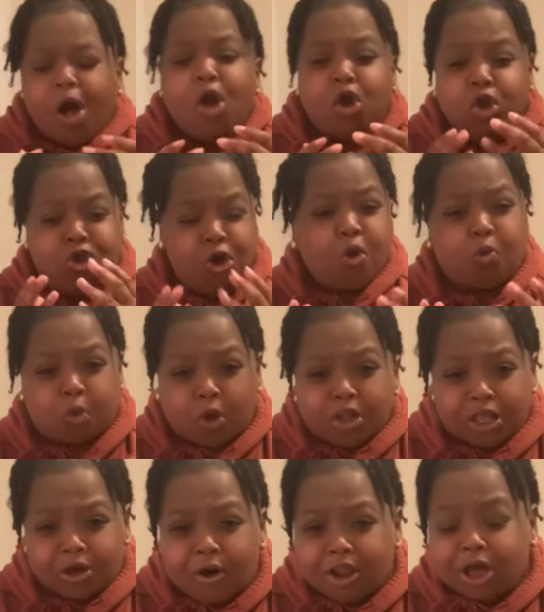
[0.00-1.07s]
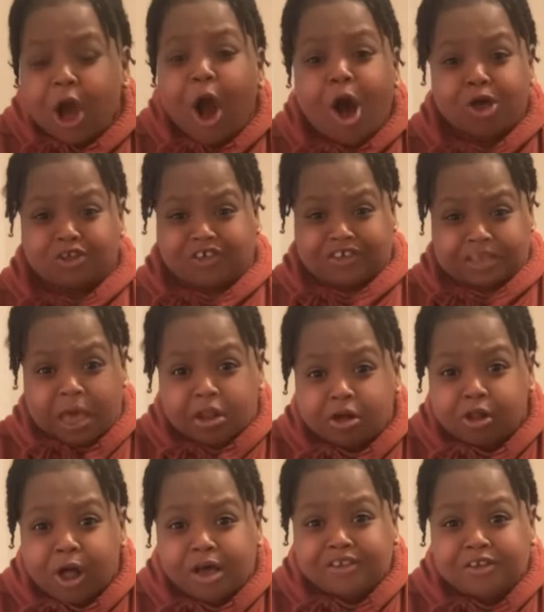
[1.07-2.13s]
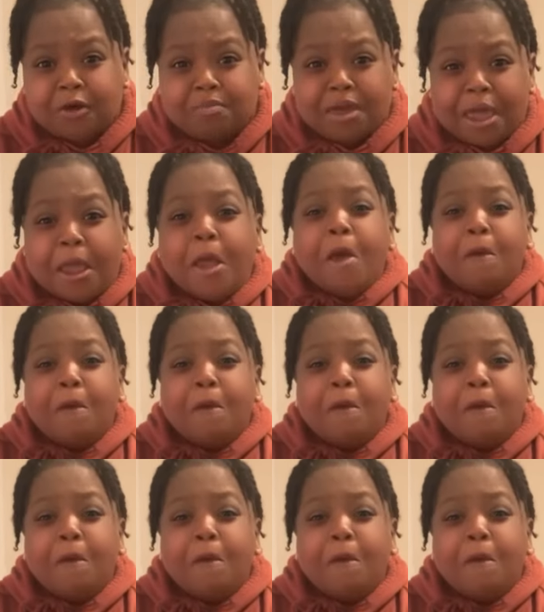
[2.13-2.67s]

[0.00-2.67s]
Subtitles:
You're really going to call Santa Claus on me?